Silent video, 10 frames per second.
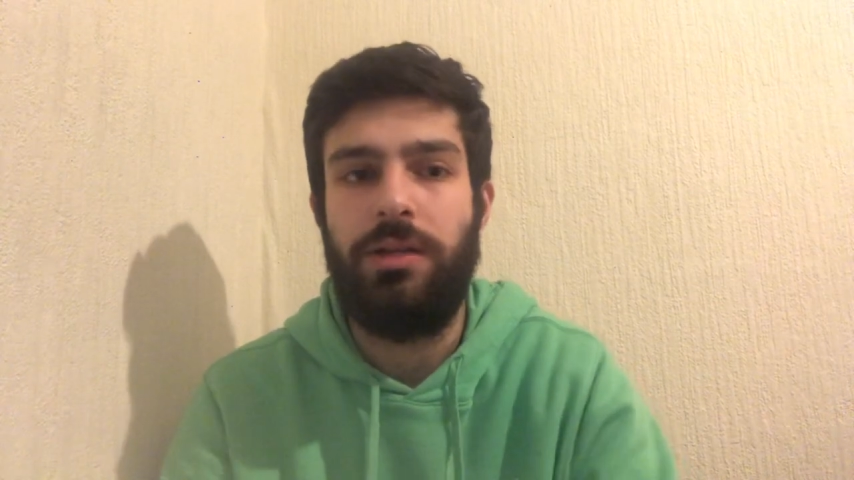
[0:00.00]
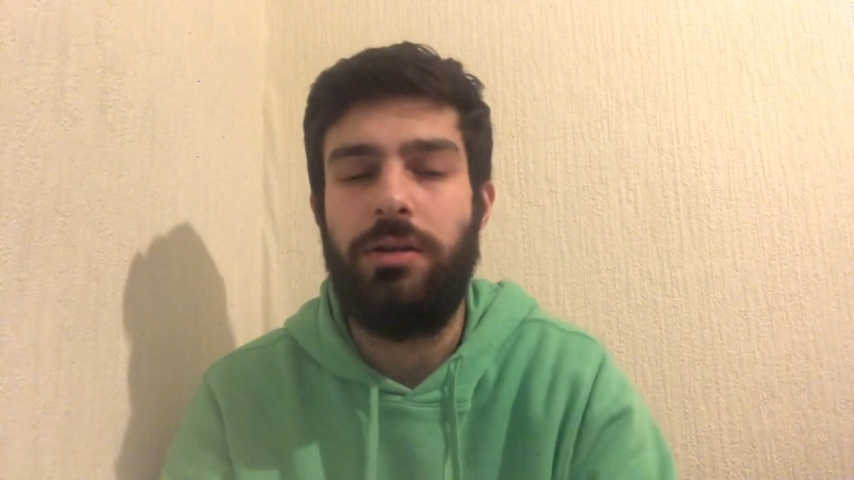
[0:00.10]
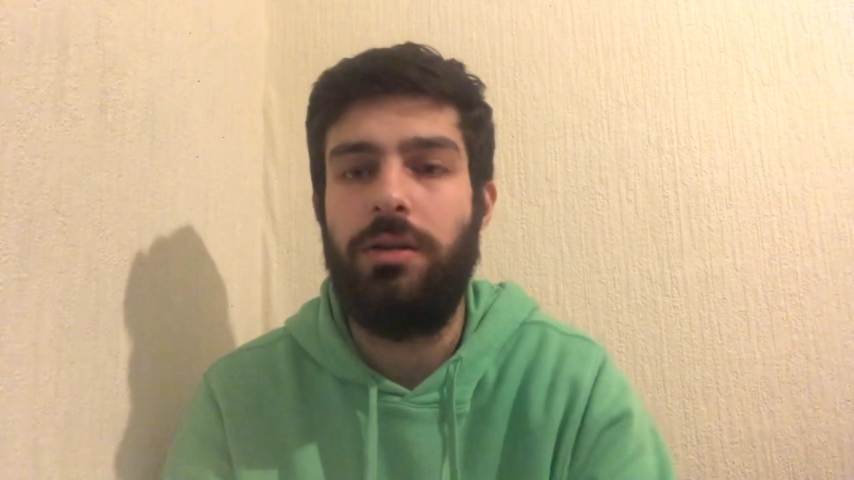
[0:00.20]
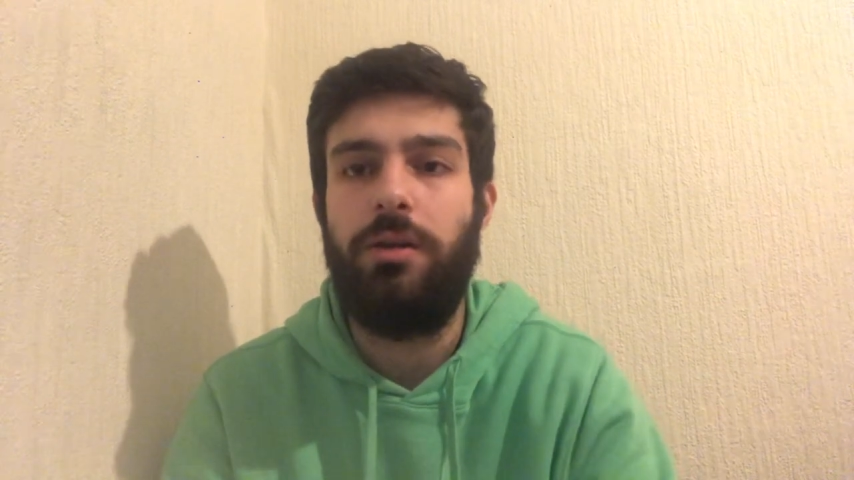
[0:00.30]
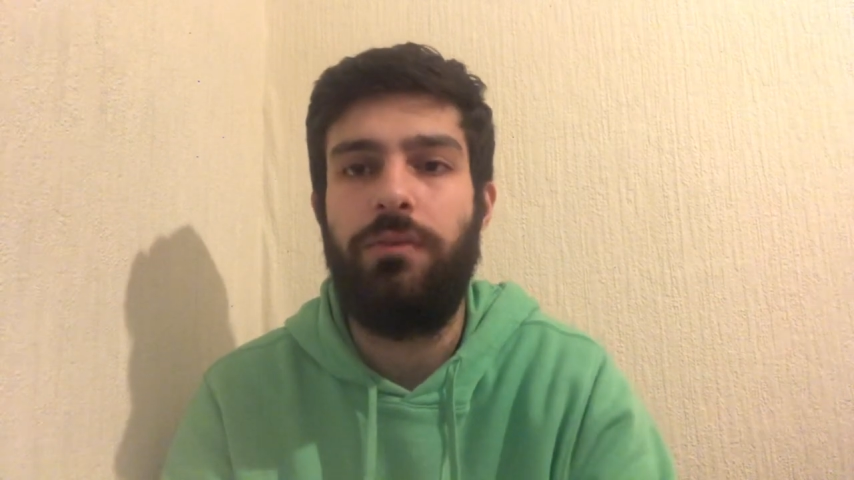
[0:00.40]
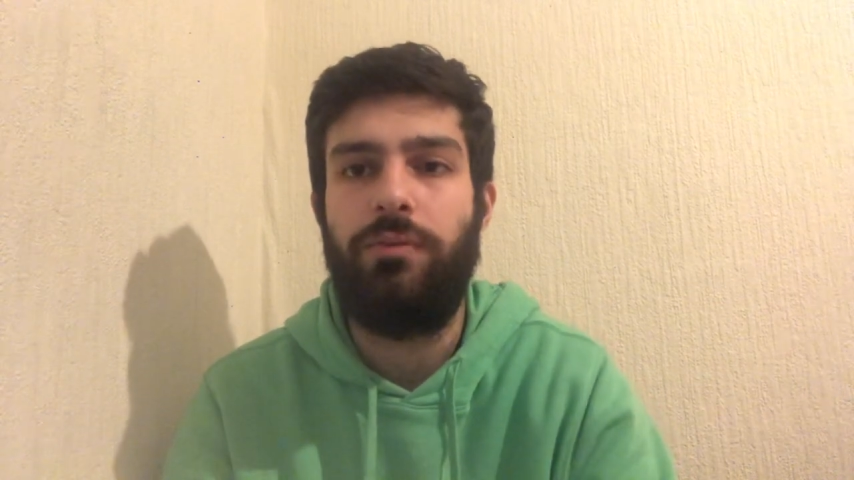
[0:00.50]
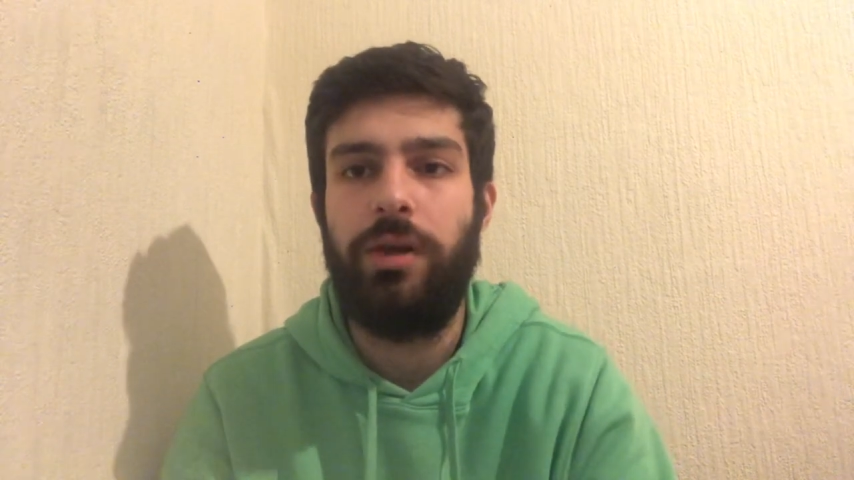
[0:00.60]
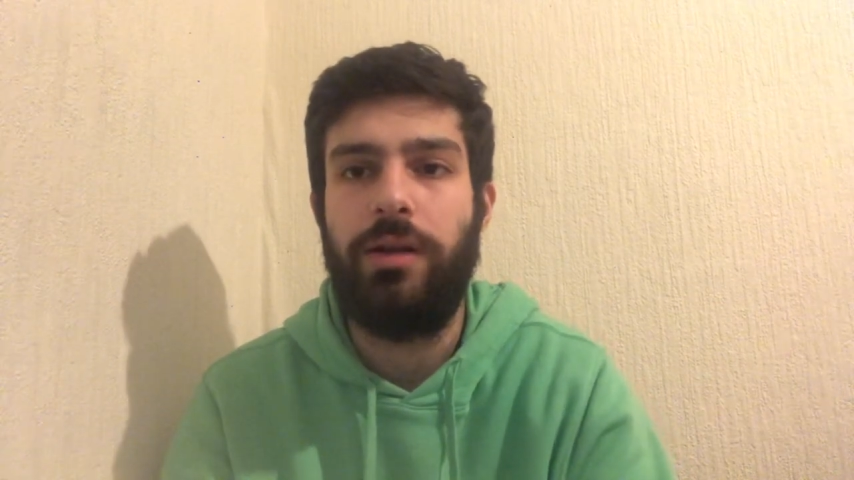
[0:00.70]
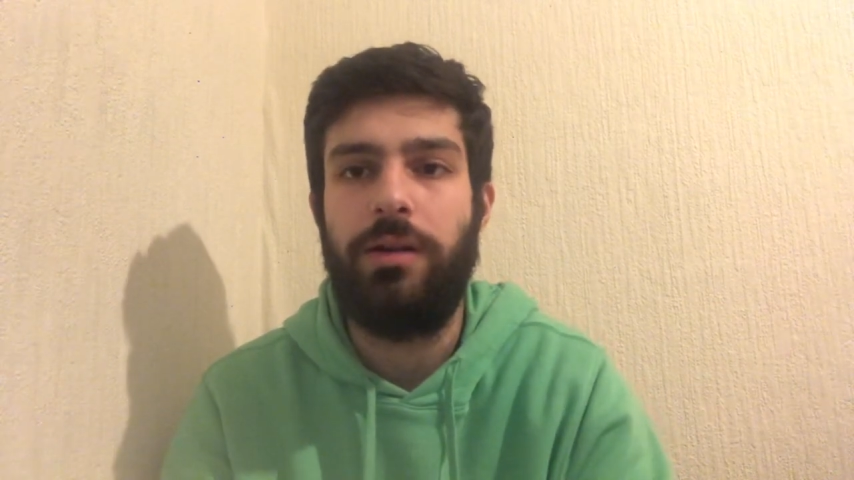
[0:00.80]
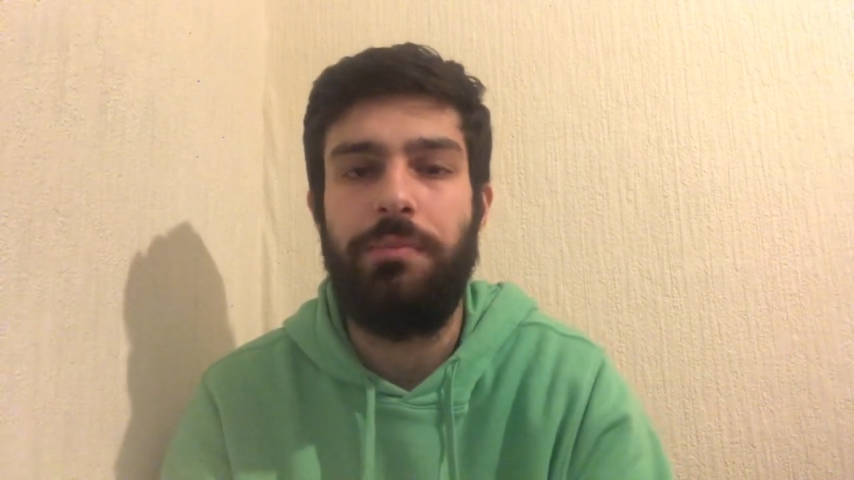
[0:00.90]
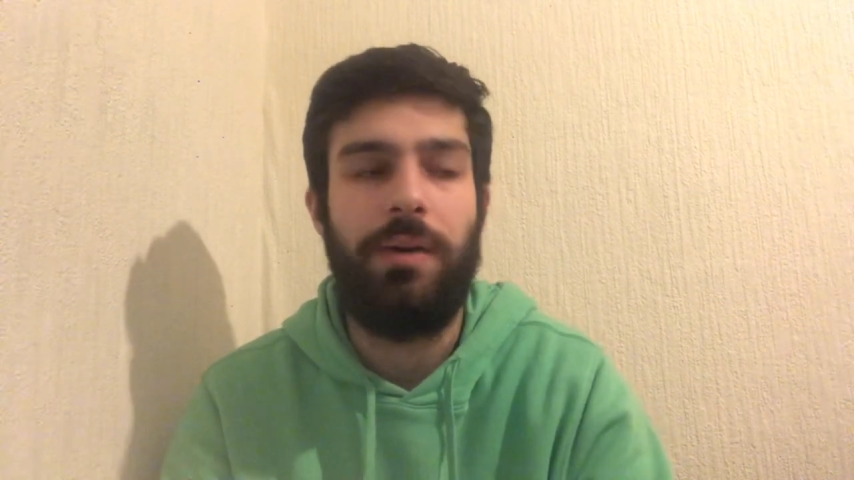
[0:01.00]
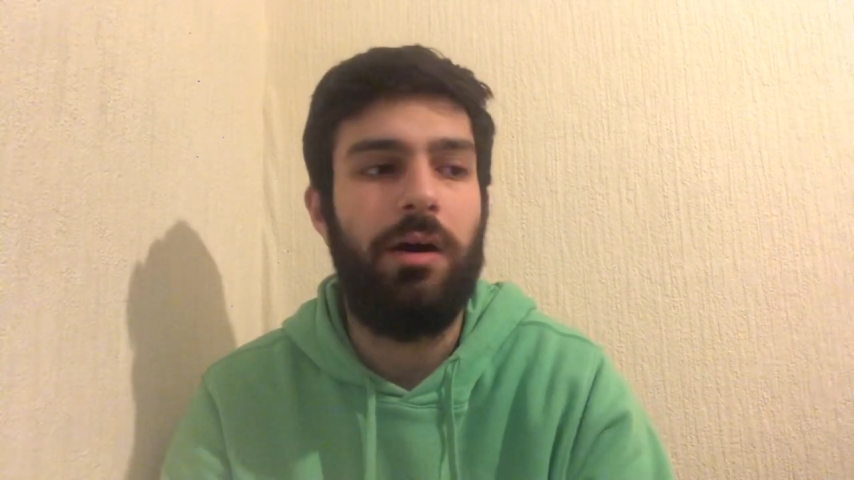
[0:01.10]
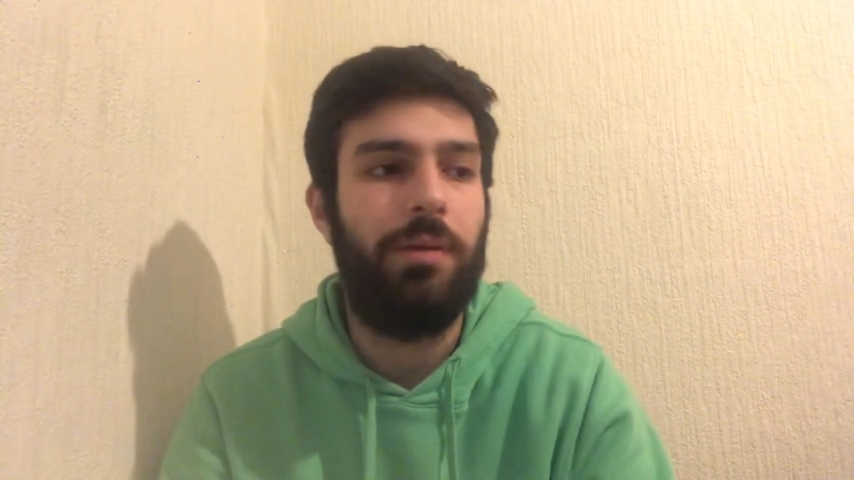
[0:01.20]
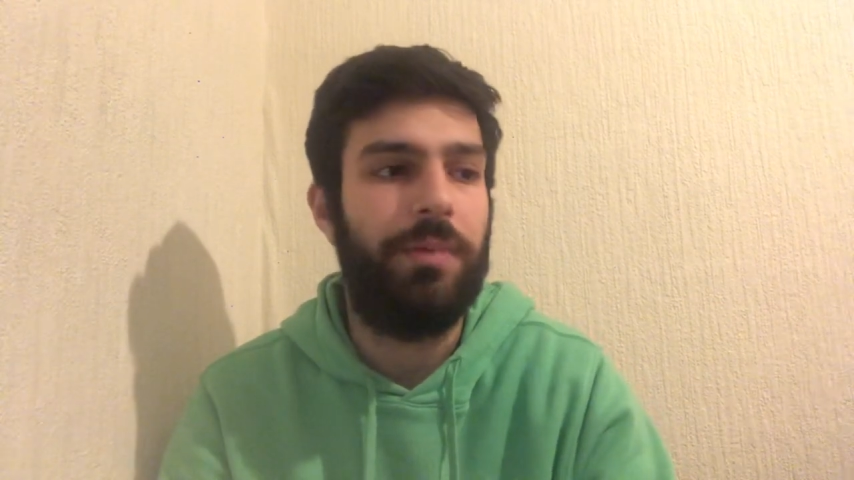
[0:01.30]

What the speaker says: you couldn't have written it better,